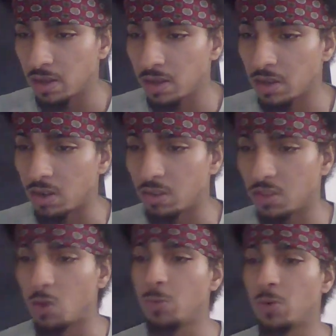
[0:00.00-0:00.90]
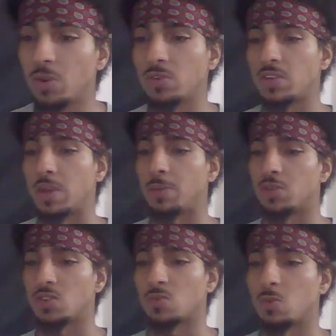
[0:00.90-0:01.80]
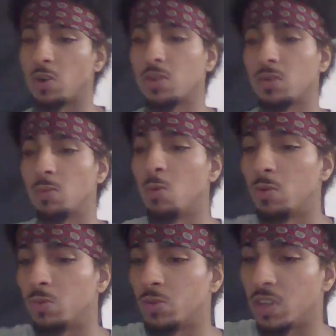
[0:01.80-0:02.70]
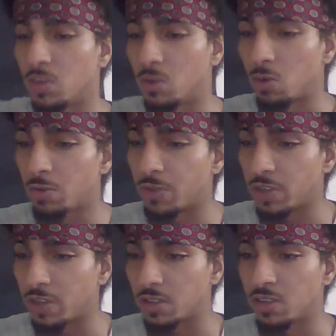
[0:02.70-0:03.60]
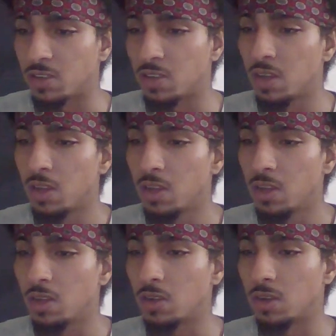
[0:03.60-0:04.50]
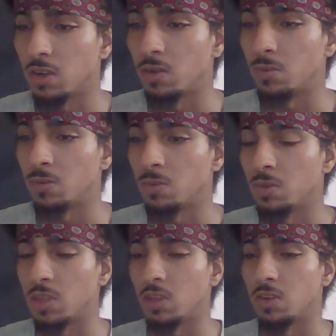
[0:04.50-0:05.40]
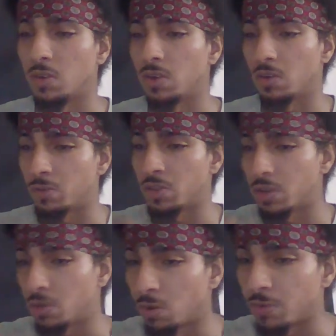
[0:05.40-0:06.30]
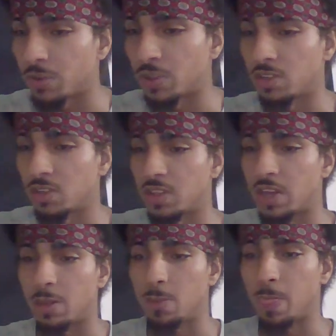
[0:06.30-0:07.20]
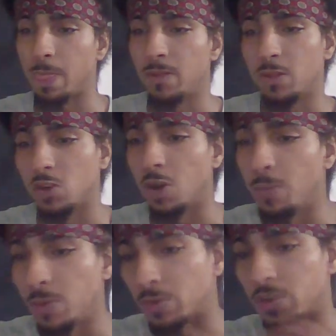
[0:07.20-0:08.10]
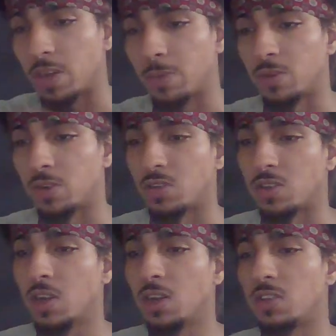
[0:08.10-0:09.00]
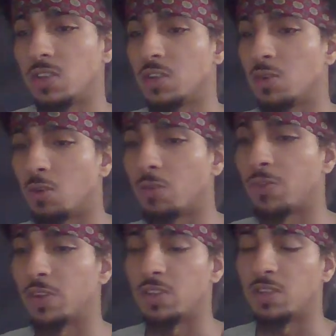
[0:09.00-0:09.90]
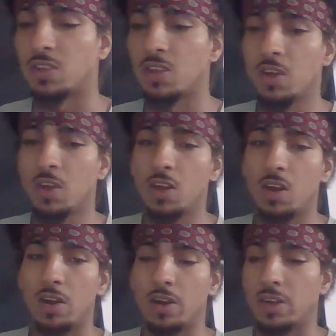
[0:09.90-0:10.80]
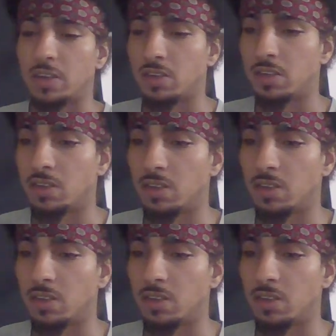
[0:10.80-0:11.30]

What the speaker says: opioid receptors work more with the endorphins, with the endorphins than the dopamine receptors, because the endorphins are in